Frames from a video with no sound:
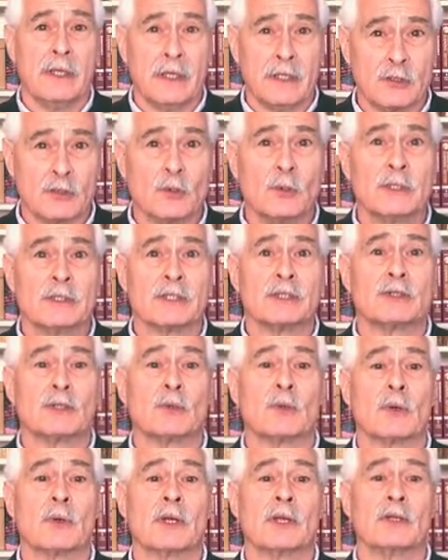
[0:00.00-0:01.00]

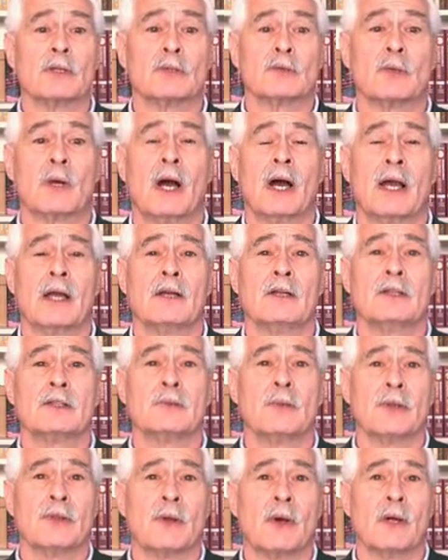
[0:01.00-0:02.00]
inquisitorial
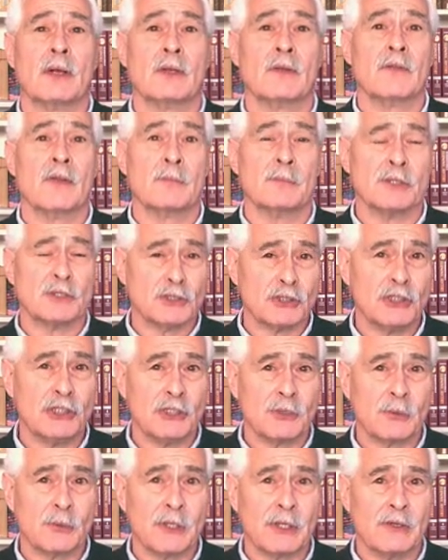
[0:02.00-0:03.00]
trials with all of the
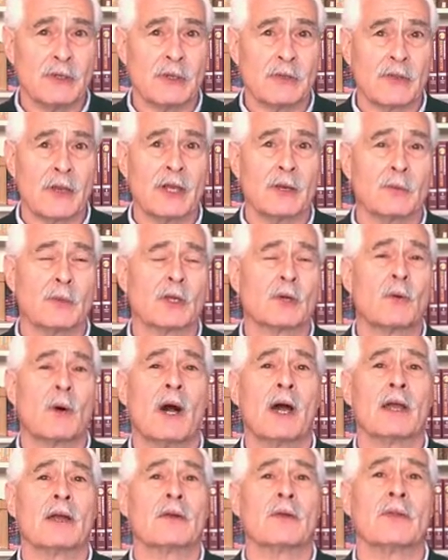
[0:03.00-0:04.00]
machinery that they
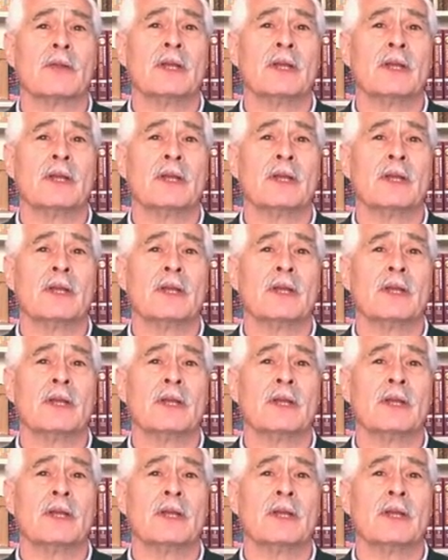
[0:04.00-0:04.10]
require,